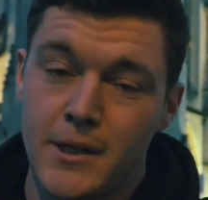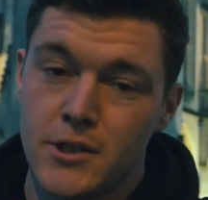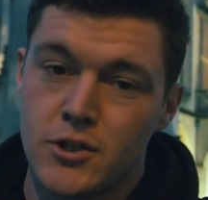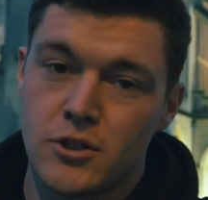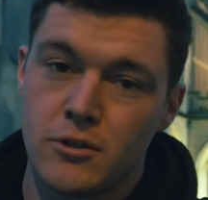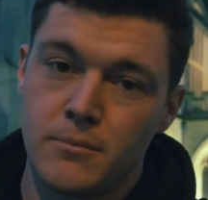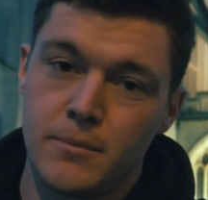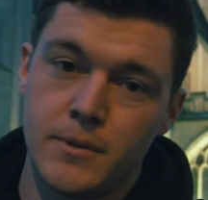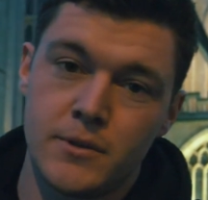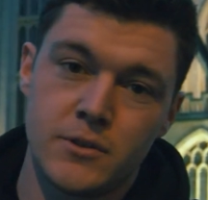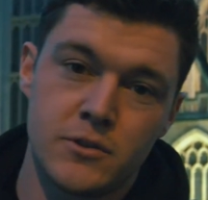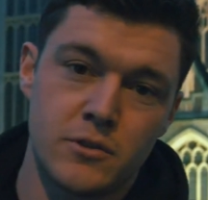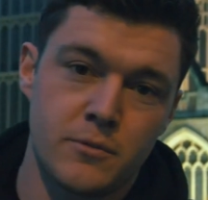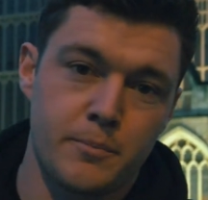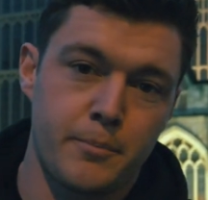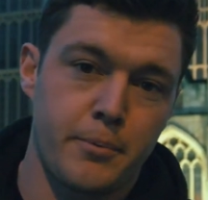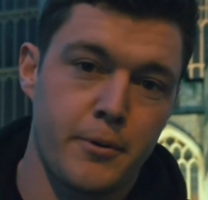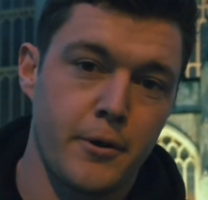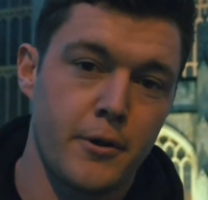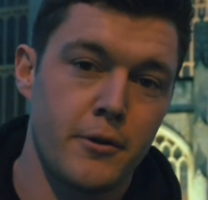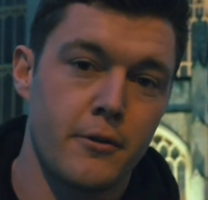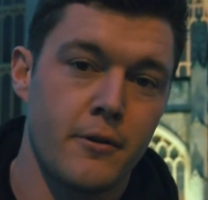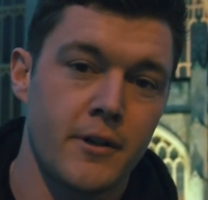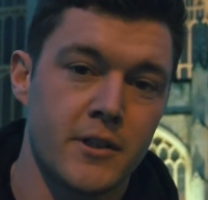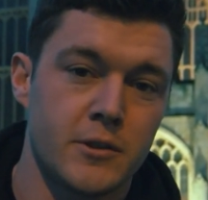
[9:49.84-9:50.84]
measurements,
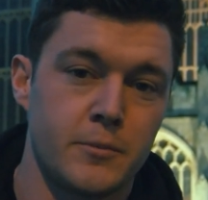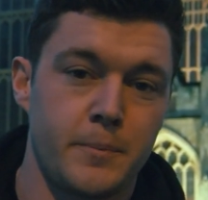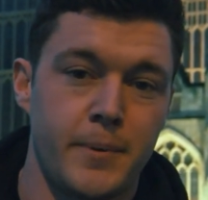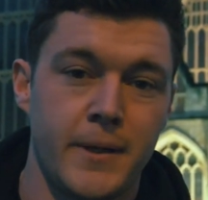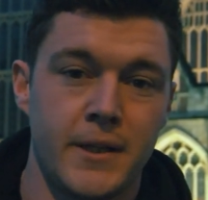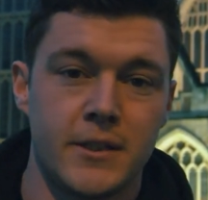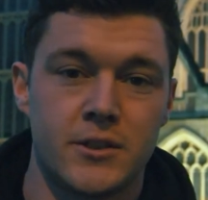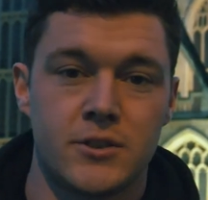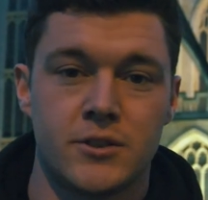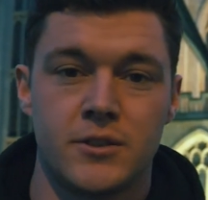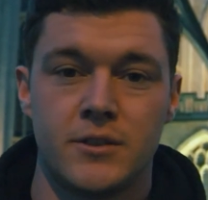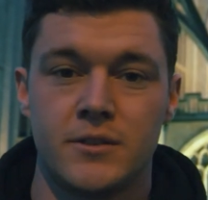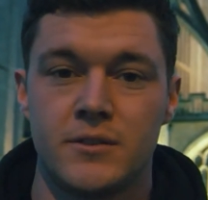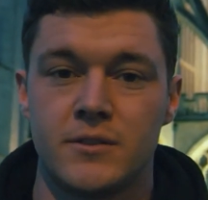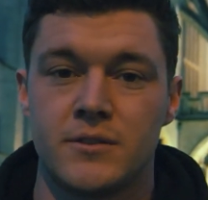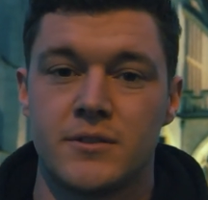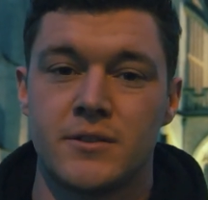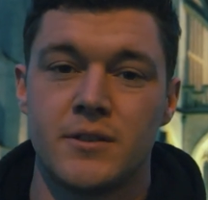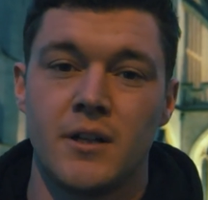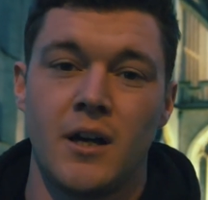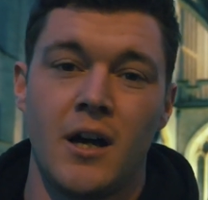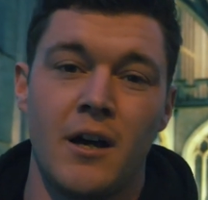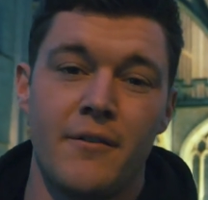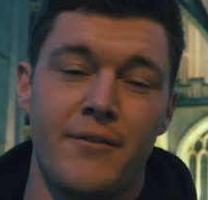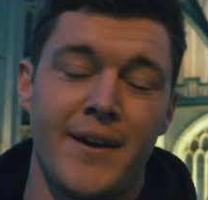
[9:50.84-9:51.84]
progress
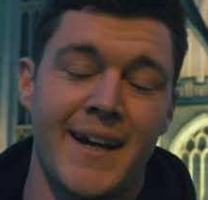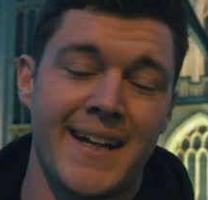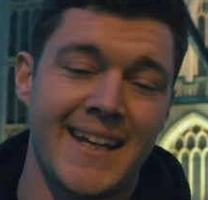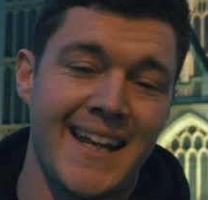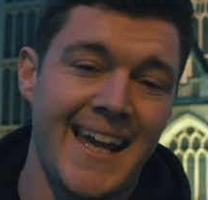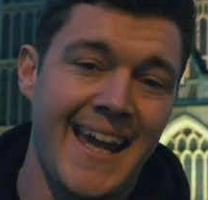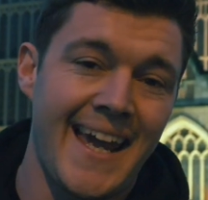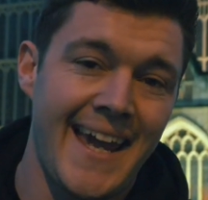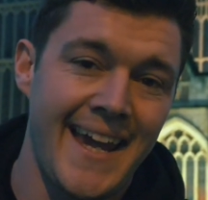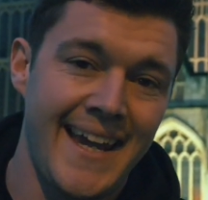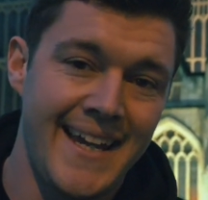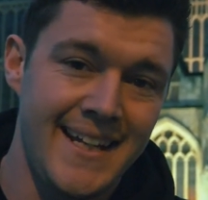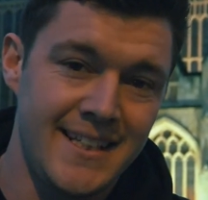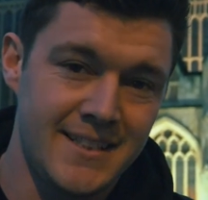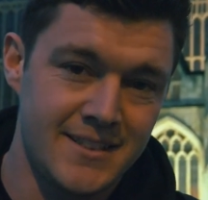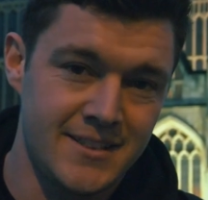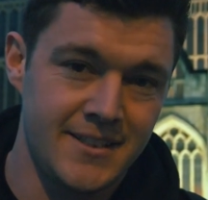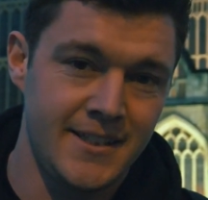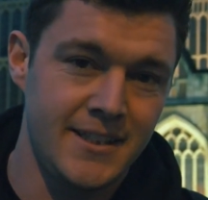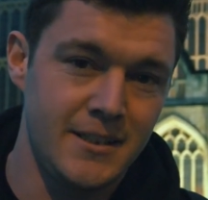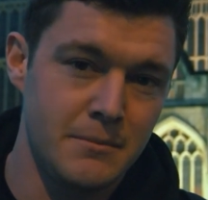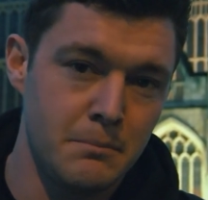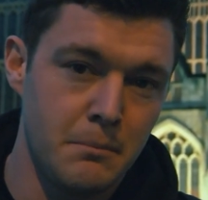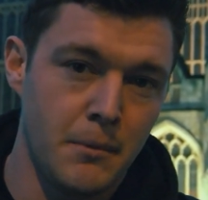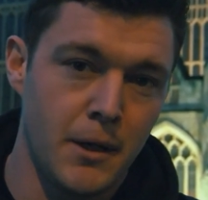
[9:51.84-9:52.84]
pictures, I've had
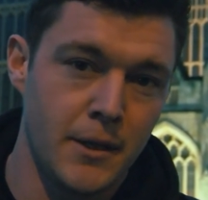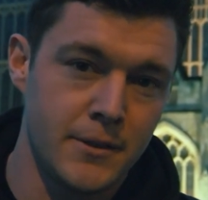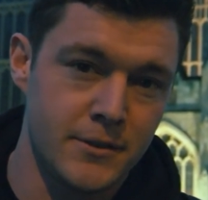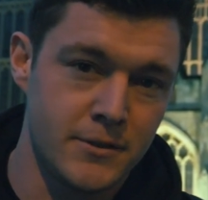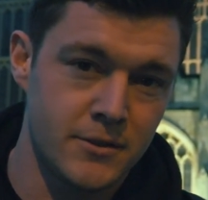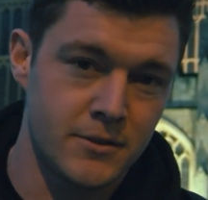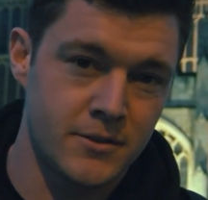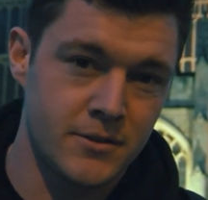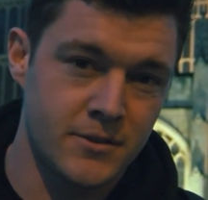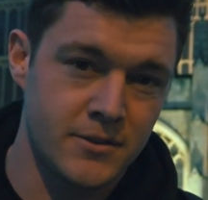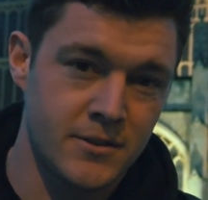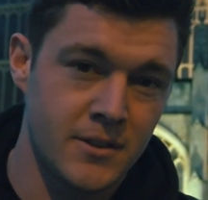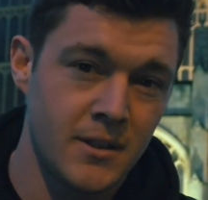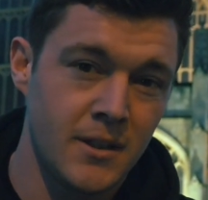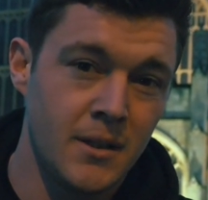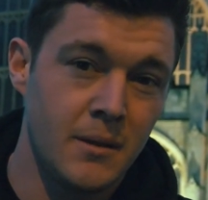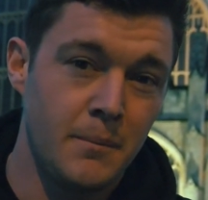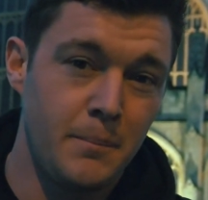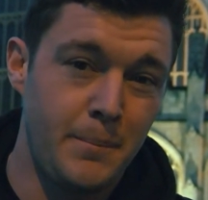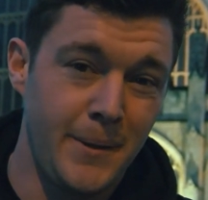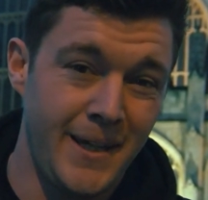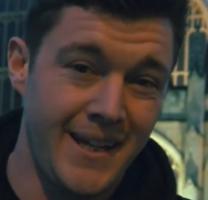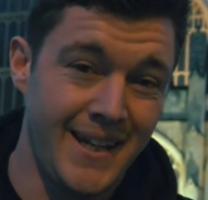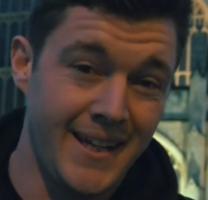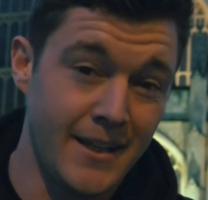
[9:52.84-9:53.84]
18 months
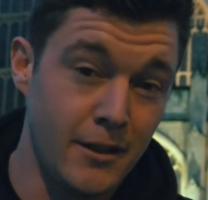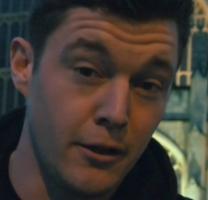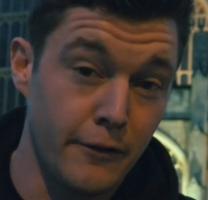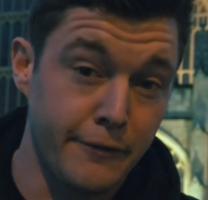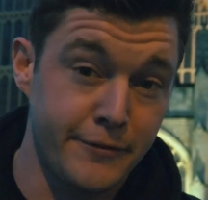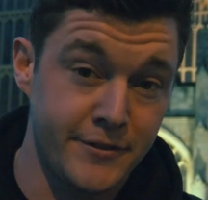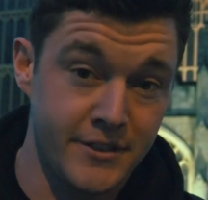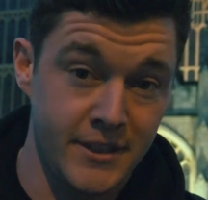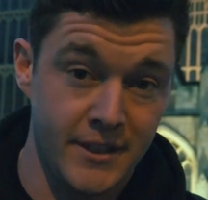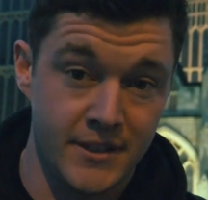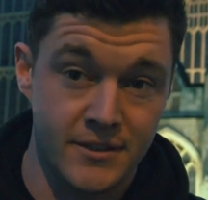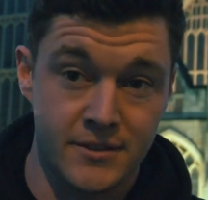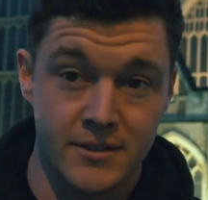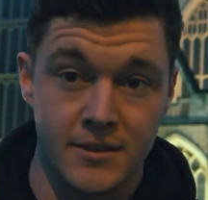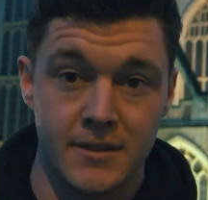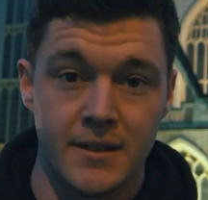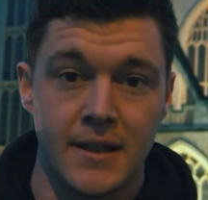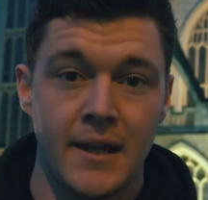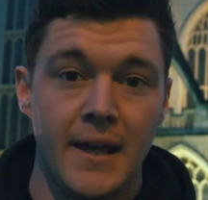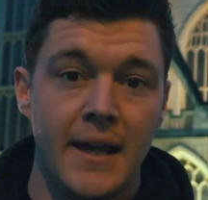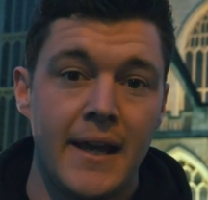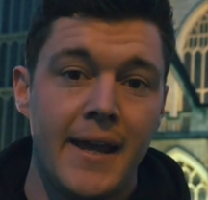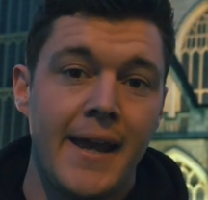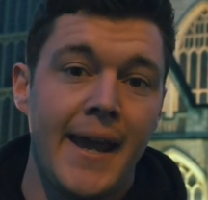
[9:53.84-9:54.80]
being in off season.